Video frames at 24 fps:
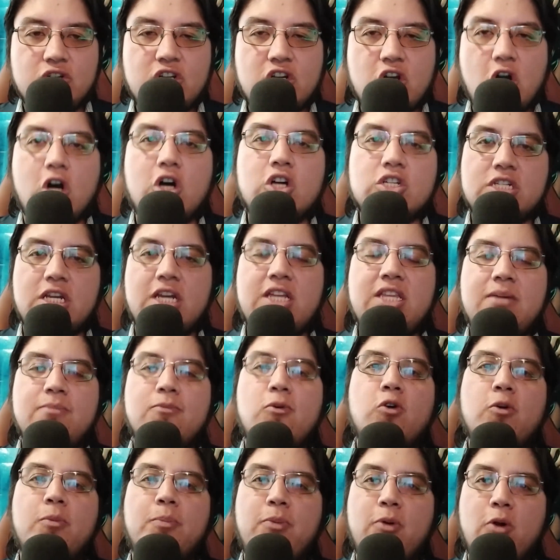don't cause
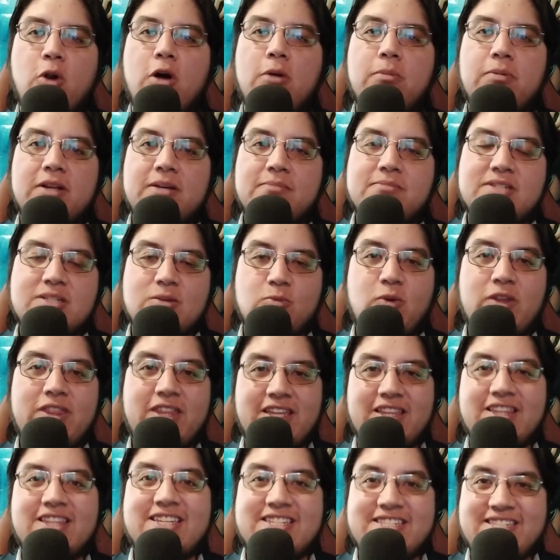any more problems
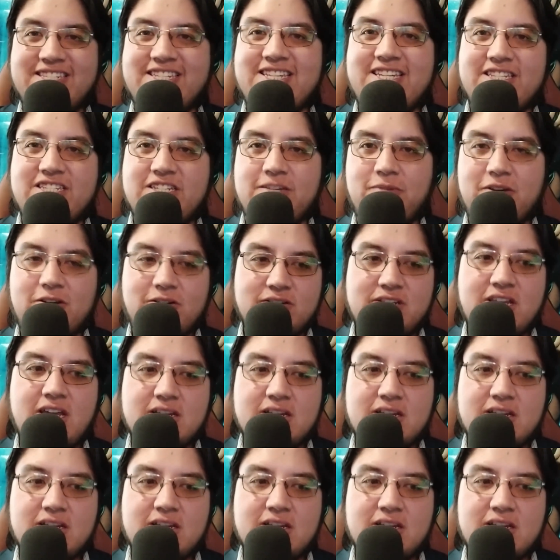within the city.